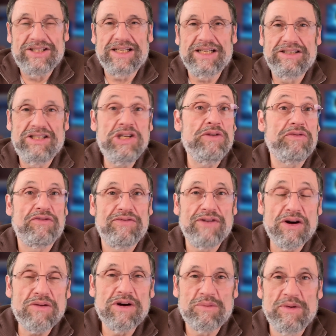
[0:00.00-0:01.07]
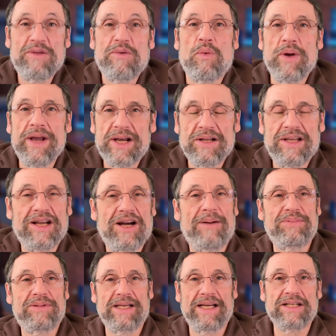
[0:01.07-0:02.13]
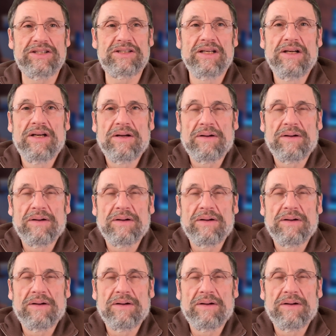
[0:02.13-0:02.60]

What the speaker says: to continue forward with weekly updates